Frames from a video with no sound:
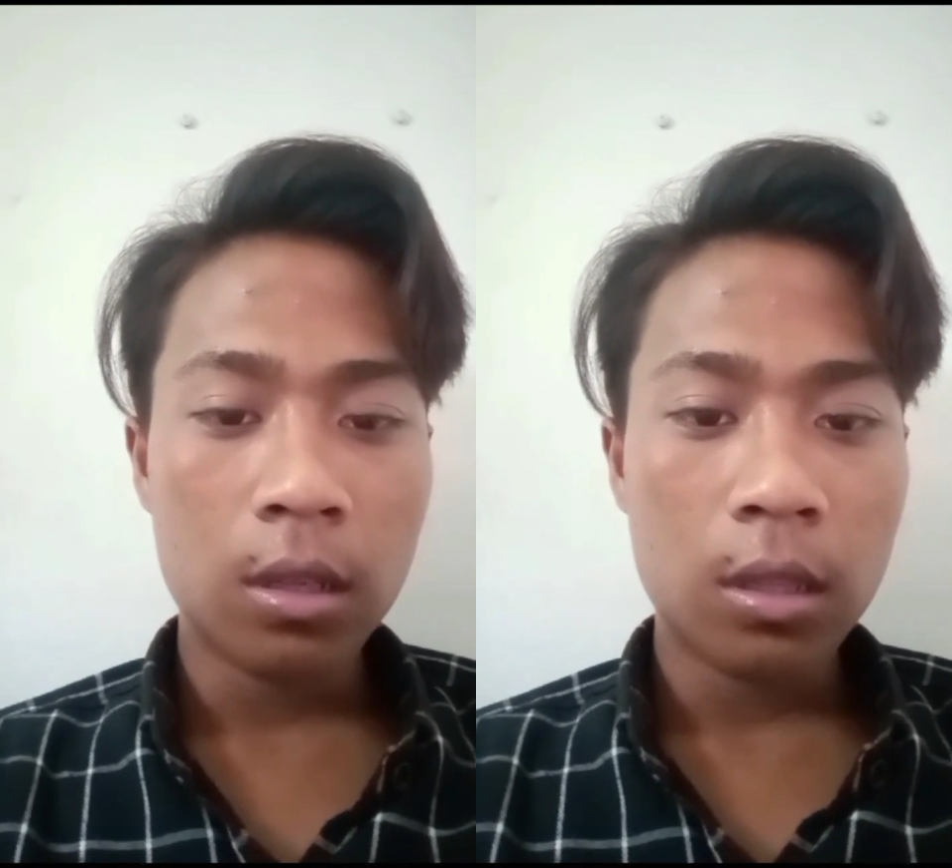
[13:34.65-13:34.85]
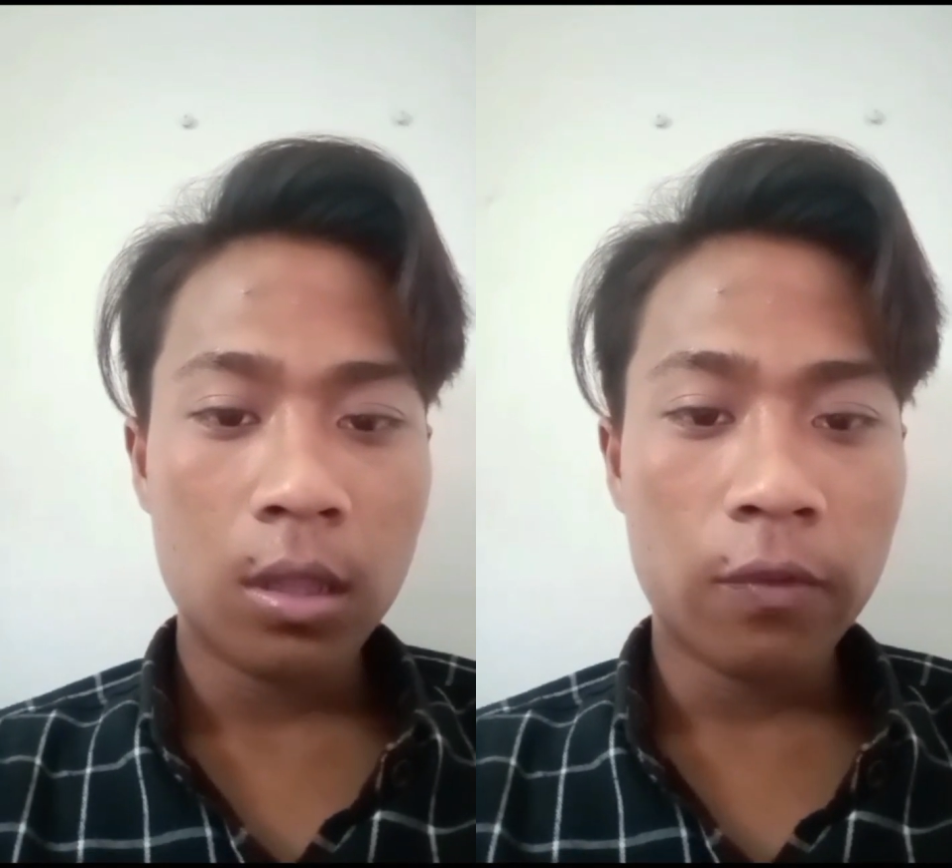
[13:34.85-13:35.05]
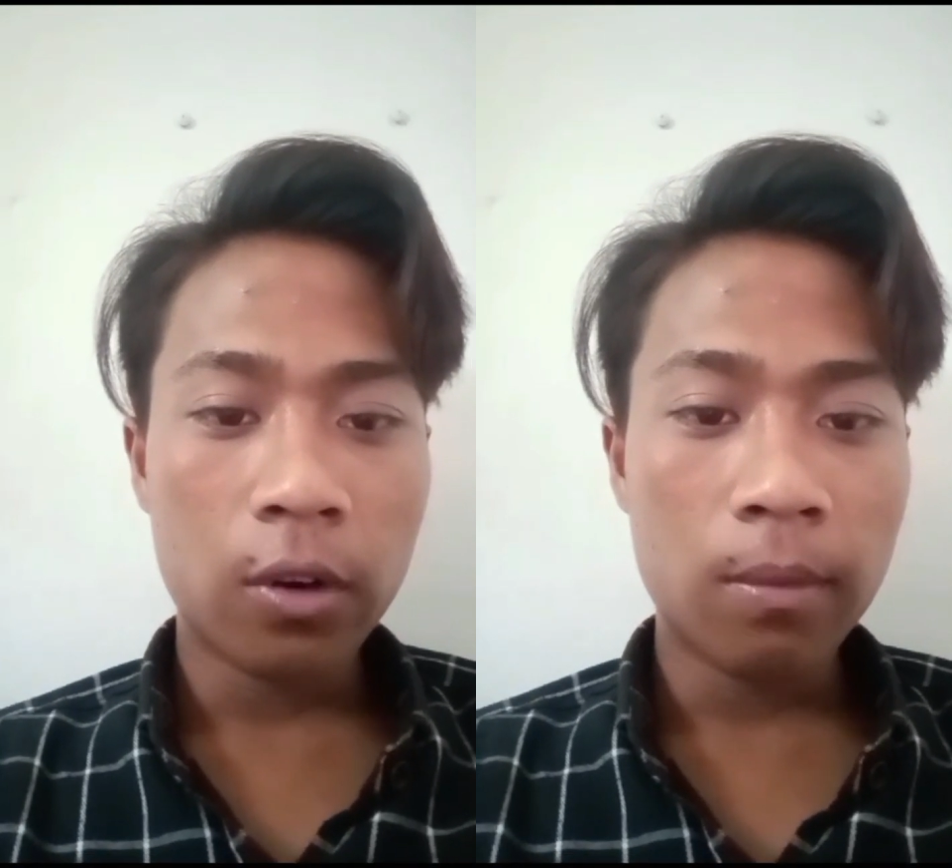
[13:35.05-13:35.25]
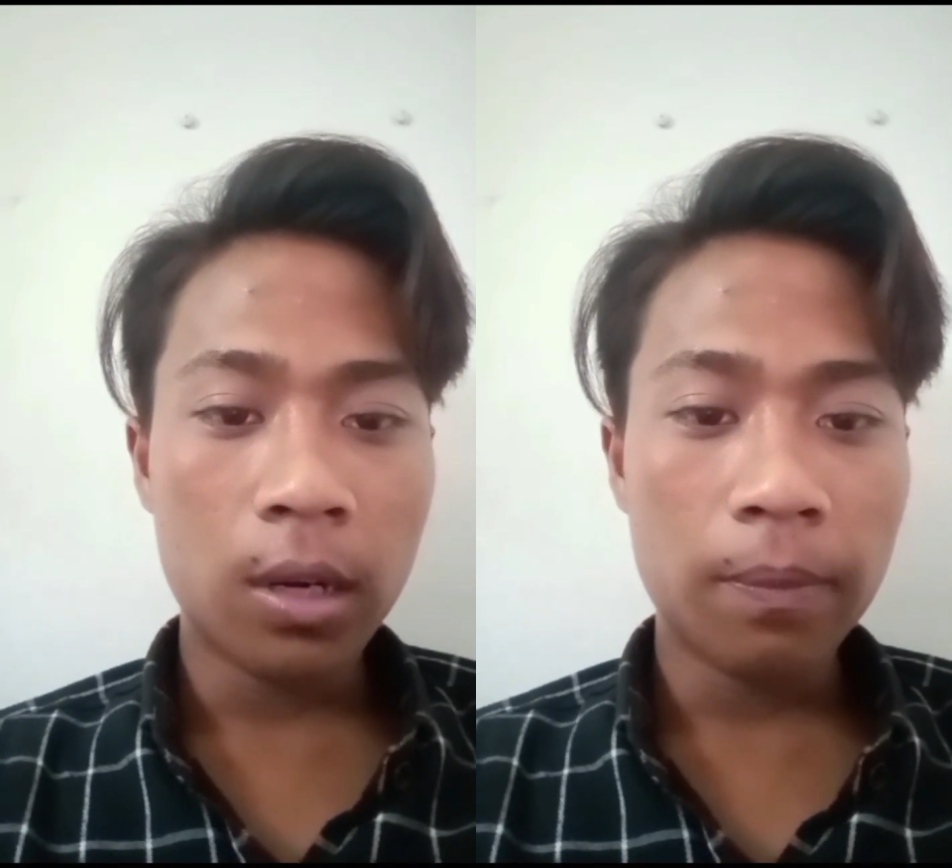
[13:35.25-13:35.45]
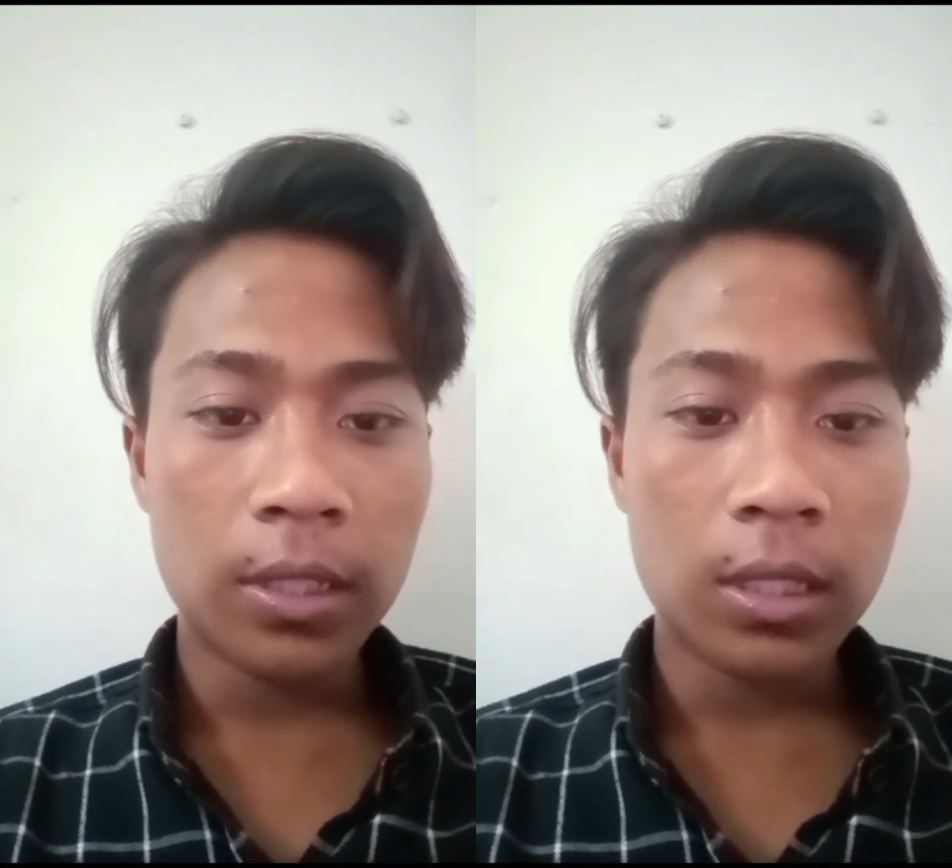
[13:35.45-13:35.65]
The formal
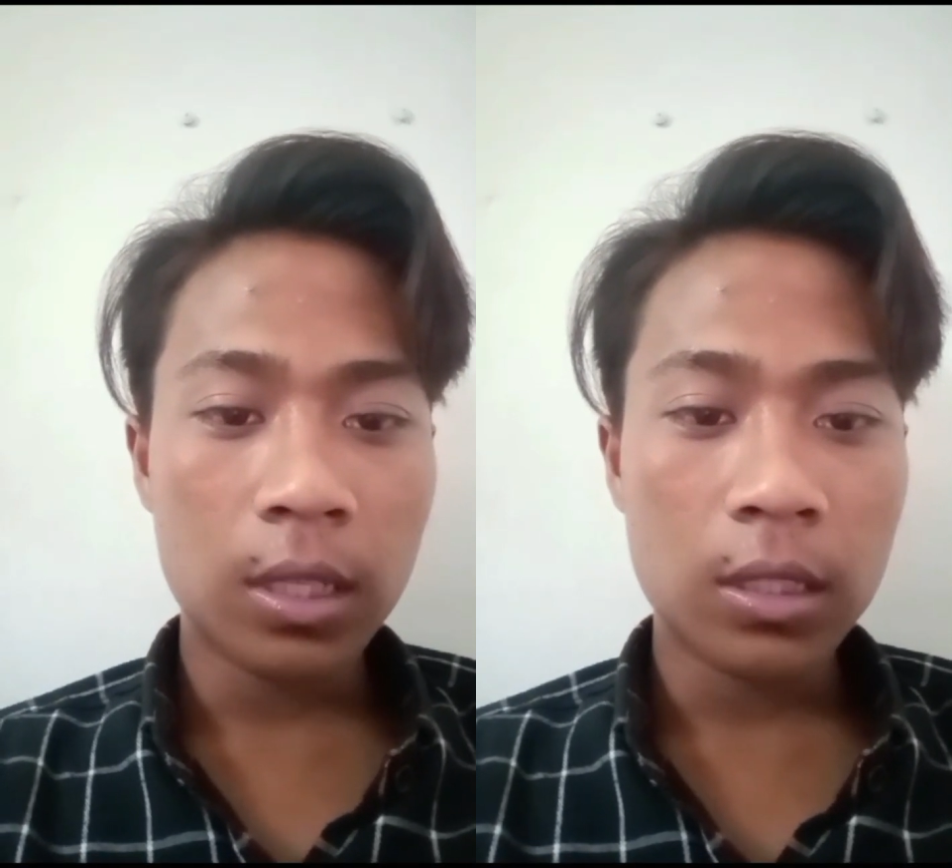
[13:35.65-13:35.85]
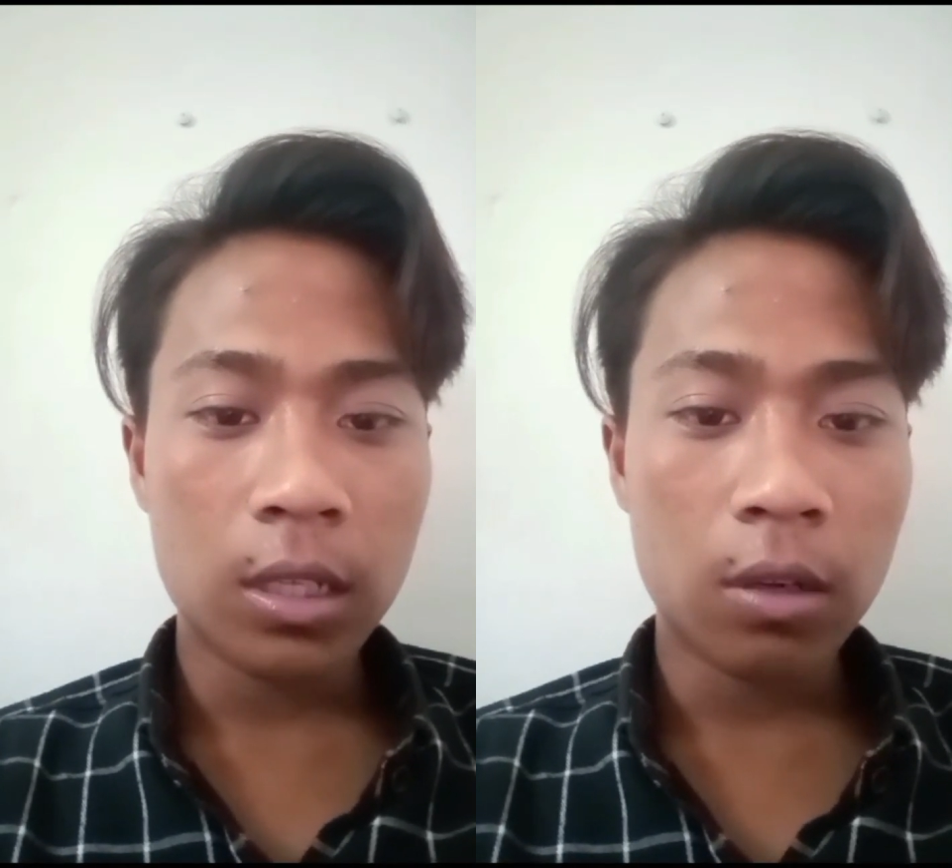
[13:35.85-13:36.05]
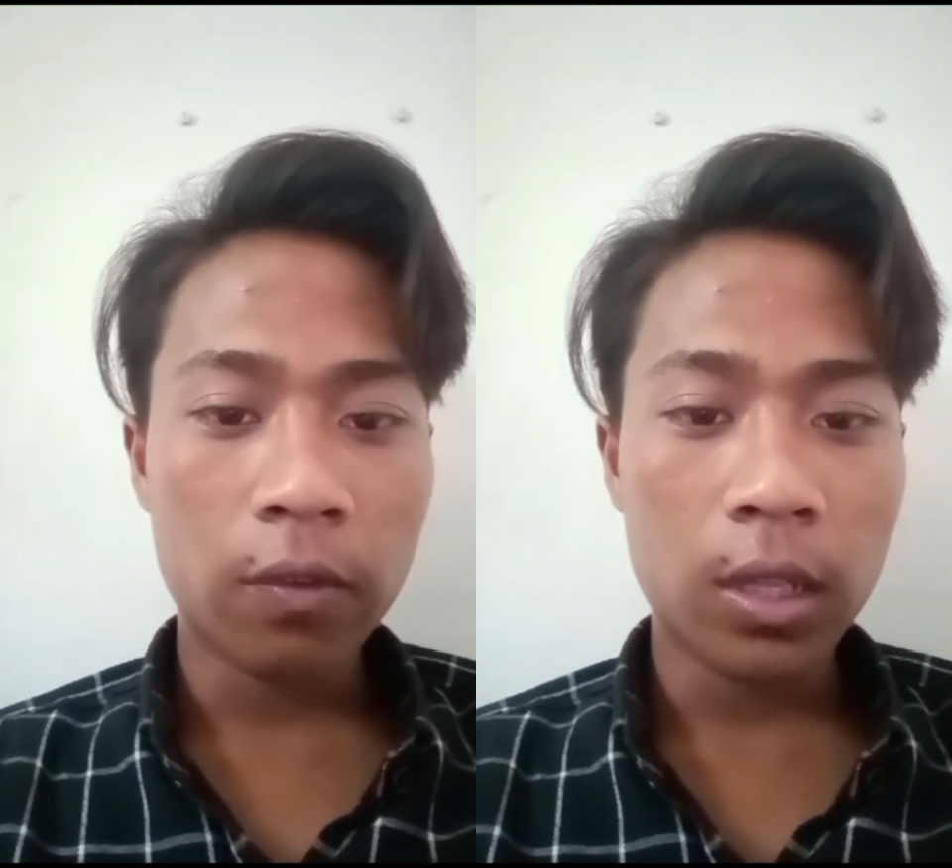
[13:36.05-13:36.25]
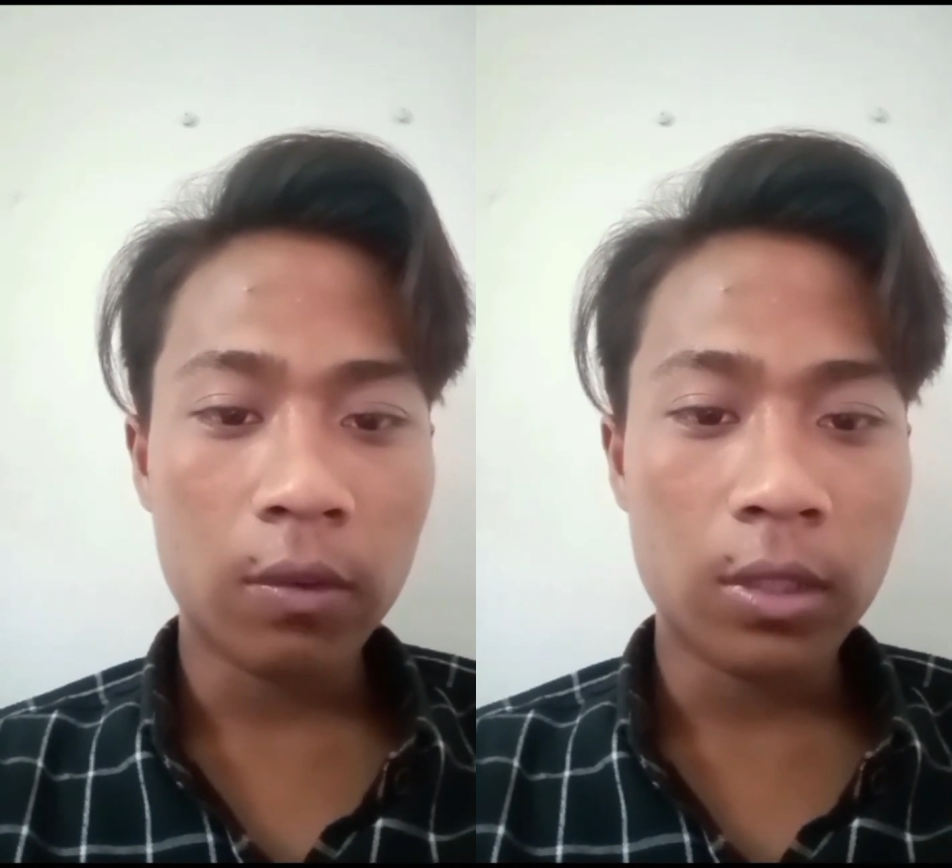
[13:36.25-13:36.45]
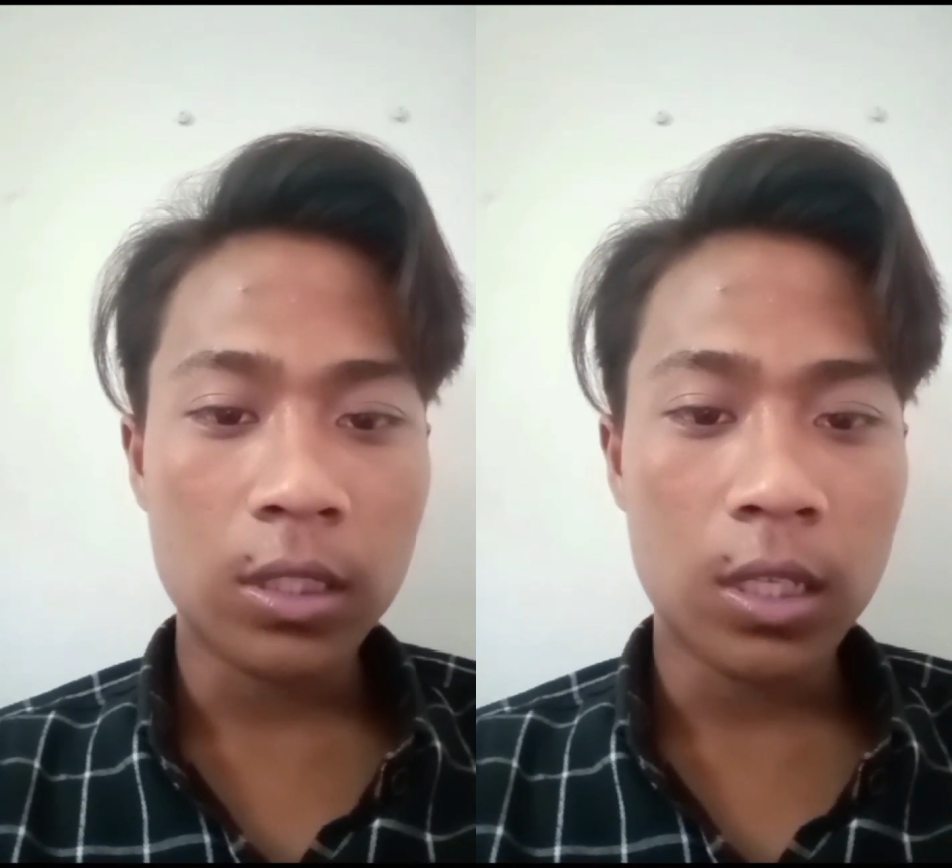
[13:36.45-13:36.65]
presentation of
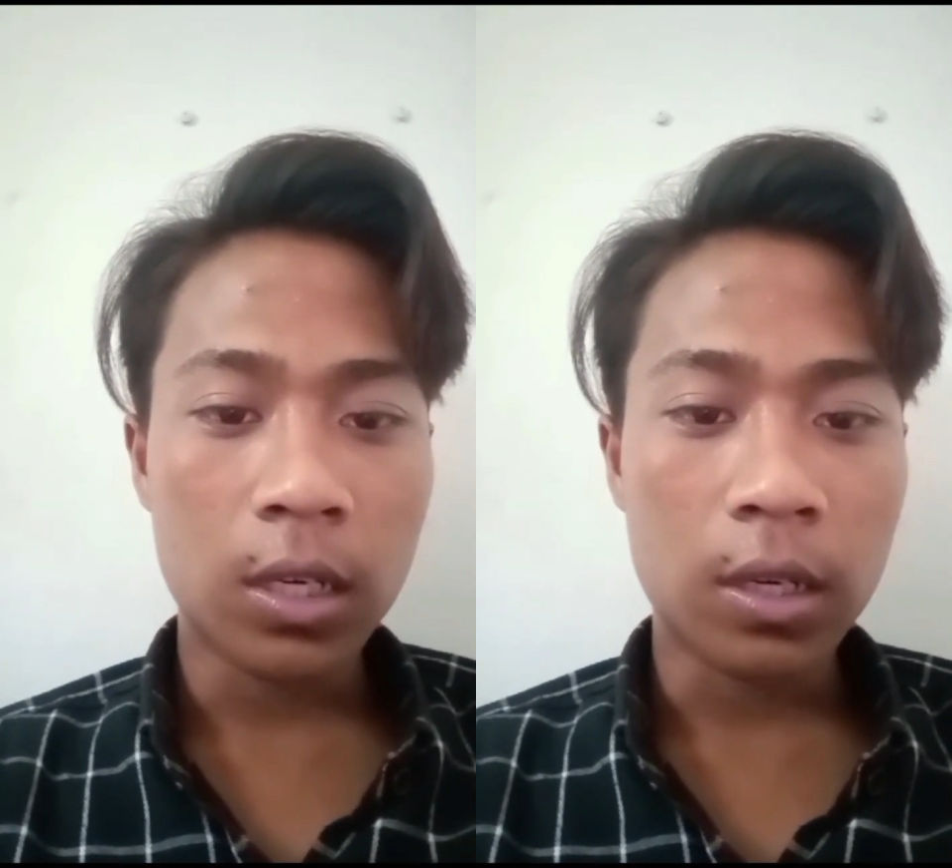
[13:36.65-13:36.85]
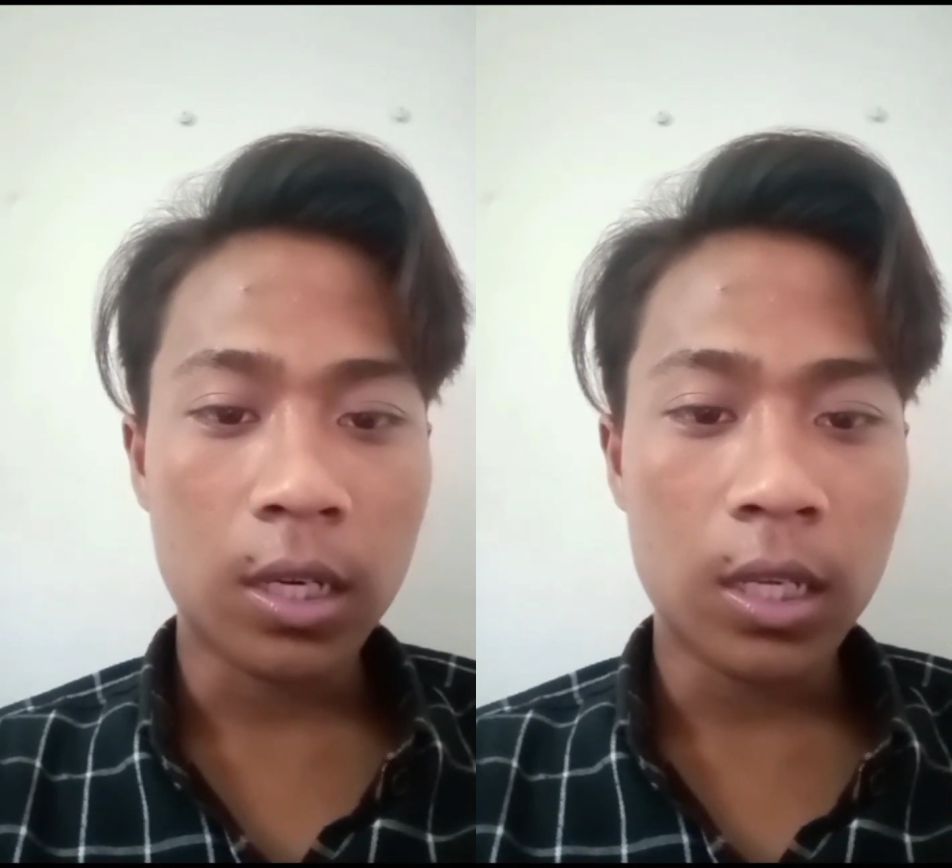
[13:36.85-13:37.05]
language learning,